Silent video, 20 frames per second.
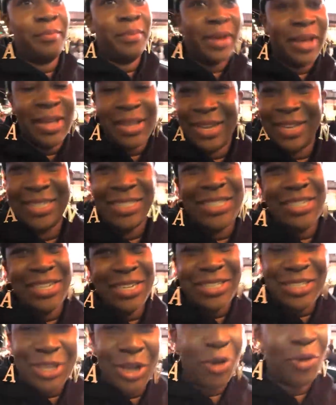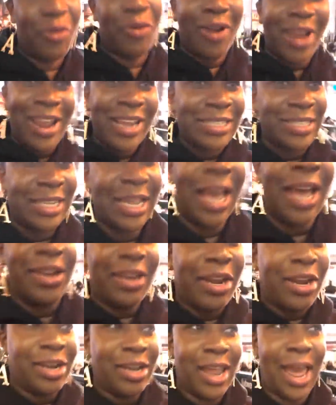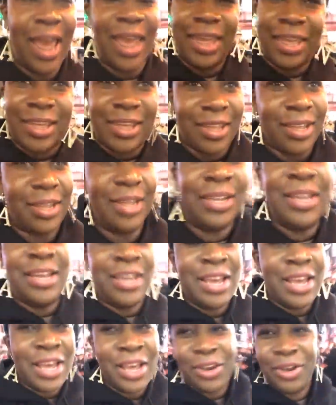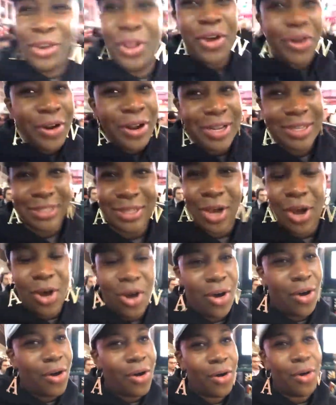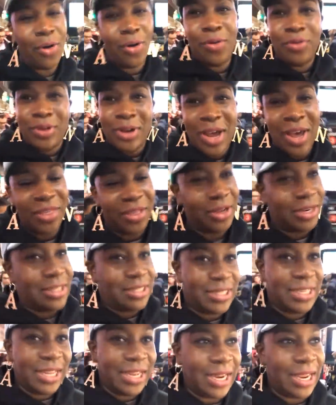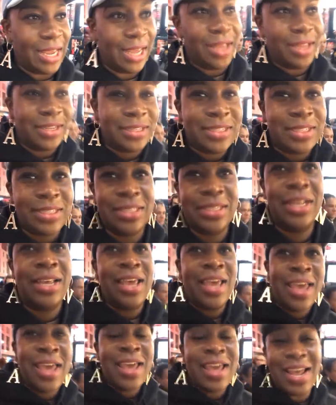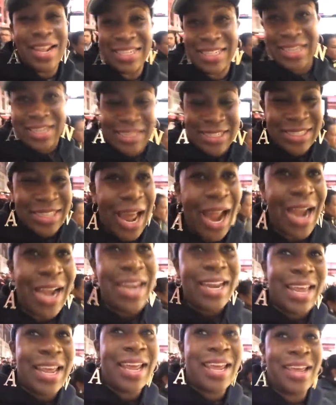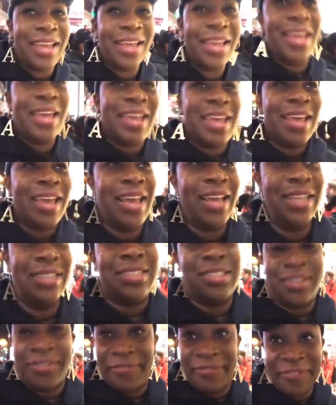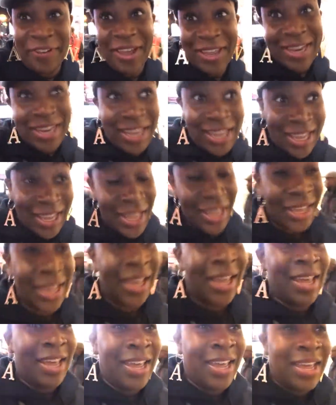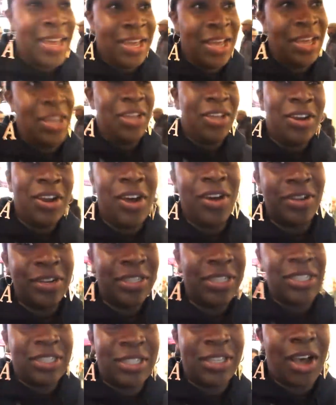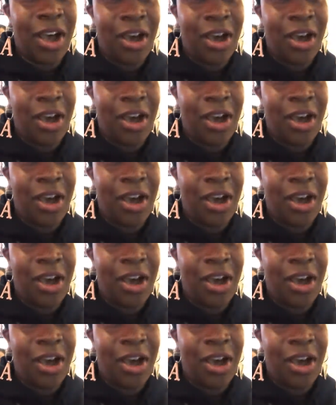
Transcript: but it's just so crazy out here like New York is a whole nother city it's it's exciting it's funny you know it's just